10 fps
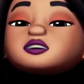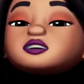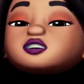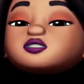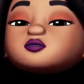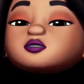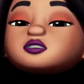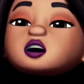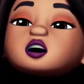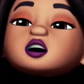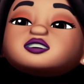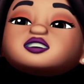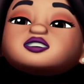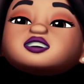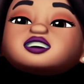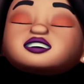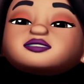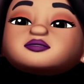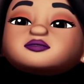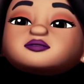So long, long
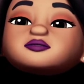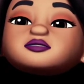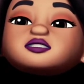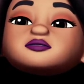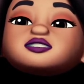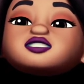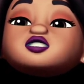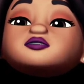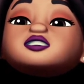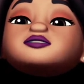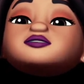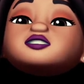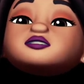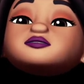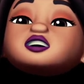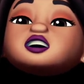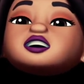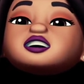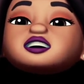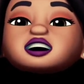ago, there was a great famine in
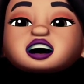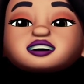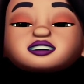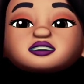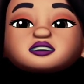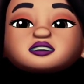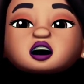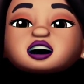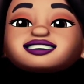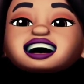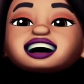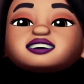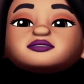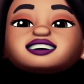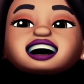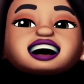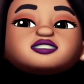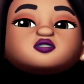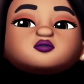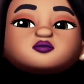the land. The animals had
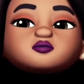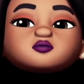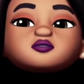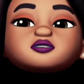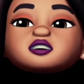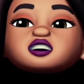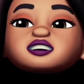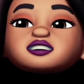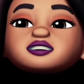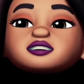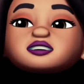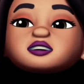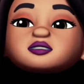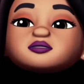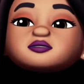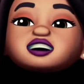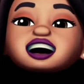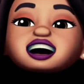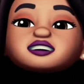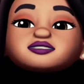no food to eat. Only
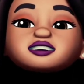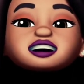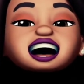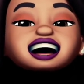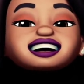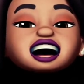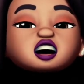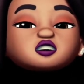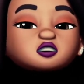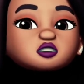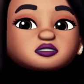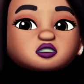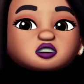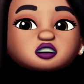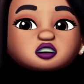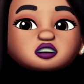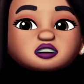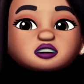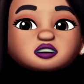elephant had enough to eat.